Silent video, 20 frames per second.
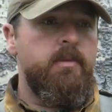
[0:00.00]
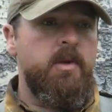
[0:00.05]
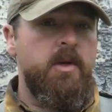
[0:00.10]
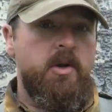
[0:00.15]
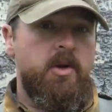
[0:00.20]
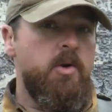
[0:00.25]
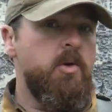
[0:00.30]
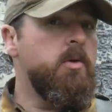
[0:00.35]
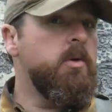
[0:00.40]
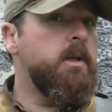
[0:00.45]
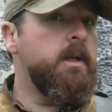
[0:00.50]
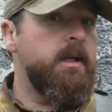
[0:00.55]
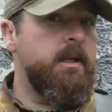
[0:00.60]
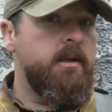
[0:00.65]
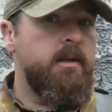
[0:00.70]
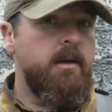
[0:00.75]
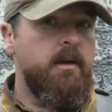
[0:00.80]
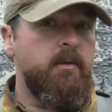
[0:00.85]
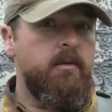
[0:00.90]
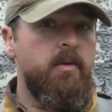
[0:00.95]
the
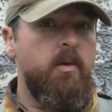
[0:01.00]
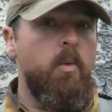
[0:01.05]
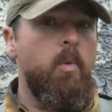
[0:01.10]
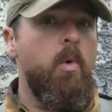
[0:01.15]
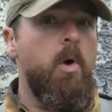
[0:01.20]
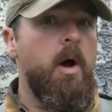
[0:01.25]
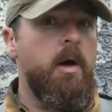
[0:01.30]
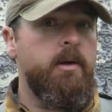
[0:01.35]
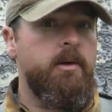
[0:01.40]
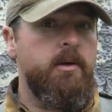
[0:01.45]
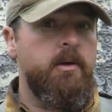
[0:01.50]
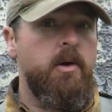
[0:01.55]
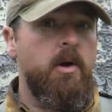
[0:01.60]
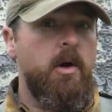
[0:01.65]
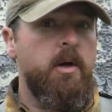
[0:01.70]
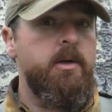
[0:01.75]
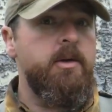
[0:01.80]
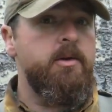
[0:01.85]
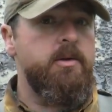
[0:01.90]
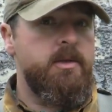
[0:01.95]
cooling of the water
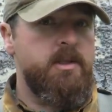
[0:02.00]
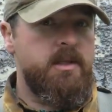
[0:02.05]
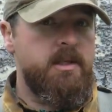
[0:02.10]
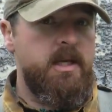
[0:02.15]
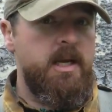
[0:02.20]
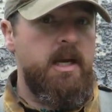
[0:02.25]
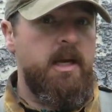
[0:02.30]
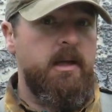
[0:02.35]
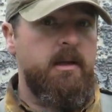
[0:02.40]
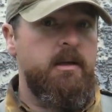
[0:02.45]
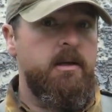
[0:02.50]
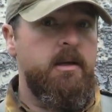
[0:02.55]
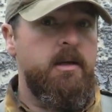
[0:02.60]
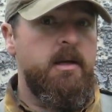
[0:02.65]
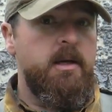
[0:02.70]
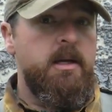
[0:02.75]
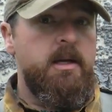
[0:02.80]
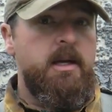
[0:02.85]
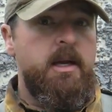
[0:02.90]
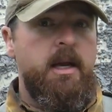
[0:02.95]
on your skin
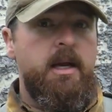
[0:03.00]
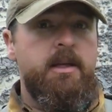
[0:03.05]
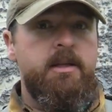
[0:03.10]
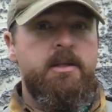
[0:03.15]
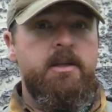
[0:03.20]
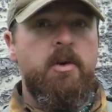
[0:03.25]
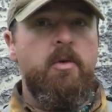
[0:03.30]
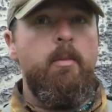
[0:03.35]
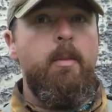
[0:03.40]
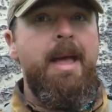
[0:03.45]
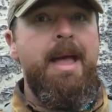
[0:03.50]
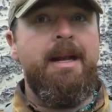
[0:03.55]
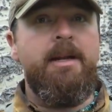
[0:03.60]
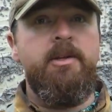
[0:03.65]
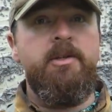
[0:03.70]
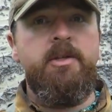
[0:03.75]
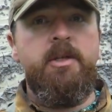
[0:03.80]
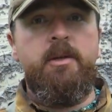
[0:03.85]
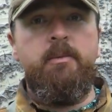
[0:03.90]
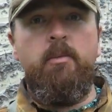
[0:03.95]
and so
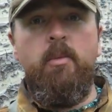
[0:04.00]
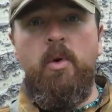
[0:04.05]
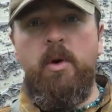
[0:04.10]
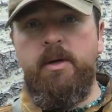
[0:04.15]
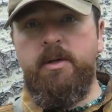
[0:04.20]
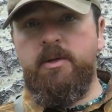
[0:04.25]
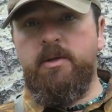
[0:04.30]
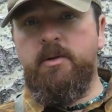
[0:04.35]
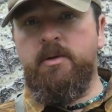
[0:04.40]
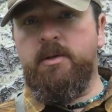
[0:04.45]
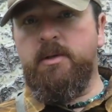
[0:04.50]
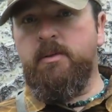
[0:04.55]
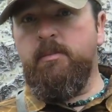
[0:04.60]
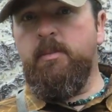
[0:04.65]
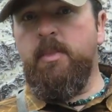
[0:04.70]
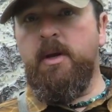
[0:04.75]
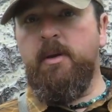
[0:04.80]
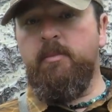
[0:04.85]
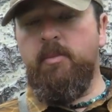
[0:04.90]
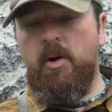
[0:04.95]
managing moisture is
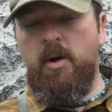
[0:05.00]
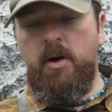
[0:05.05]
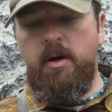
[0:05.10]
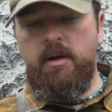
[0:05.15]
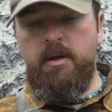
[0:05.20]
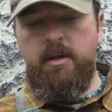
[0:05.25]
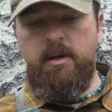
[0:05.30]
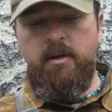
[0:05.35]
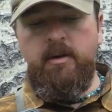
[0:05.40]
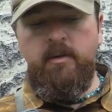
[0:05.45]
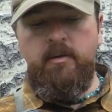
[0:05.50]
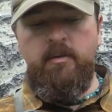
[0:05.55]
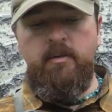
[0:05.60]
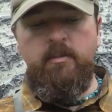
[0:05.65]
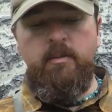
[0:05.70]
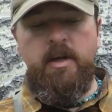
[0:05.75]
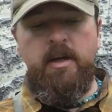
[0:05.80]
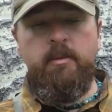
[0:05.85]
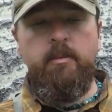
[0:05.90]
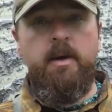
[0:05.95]
a big part
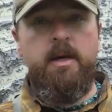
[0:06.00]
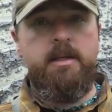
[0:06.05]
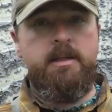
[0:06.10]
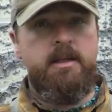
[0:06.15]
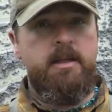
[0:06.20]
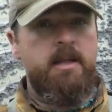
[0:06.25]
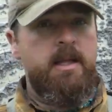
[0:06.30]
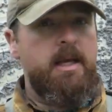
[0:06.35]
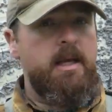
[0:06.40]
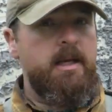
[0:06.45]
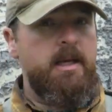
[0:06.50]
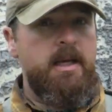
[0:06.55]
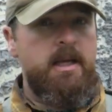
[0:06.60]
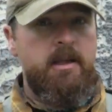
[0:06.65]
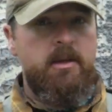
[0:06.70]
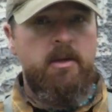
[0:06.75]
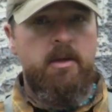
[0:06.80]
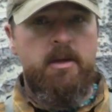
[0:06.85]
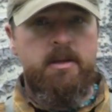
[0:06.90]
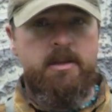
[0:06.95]
of minimizing that
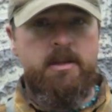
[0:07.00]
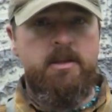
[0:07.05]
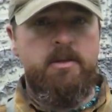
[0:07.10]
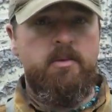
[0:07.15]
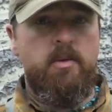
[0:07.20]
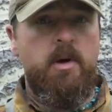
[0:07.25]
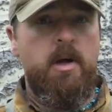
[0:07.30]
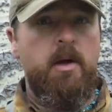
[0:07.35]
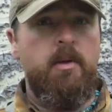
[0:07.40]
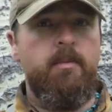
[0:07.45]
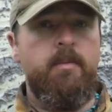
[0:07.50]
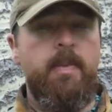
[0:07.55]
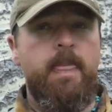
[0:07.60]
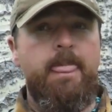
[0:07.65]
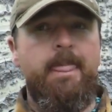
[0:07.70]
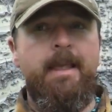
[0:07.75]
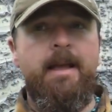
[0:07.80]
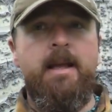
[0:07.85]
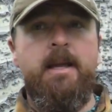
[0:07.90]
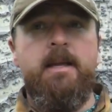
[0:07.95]
heat loss as well.
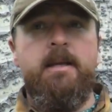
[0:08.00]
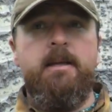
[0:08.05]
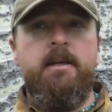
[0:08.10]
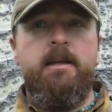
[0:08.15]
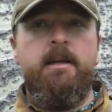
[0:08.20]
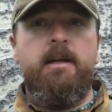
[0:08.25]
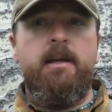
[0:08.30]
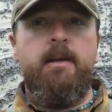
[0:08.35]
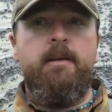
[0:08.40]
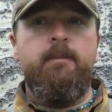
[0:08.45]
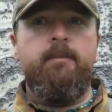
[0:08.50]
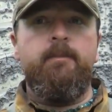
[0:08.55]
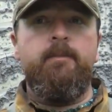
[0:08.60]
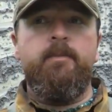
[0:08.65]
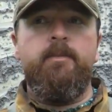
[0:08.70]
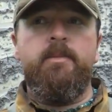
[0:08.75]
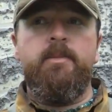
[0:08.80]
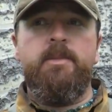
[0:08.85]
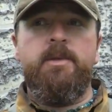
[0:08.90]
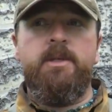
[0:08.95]
Um,
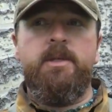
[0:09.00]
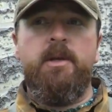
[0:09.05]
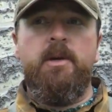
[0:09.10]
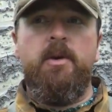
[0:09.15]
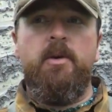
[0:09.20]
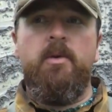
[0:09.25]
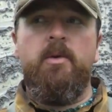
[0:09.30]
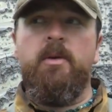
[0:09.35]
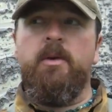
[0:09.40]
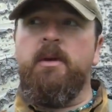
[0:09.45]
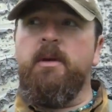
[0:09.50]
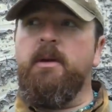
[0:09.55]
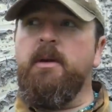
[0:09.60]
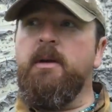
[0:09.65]
so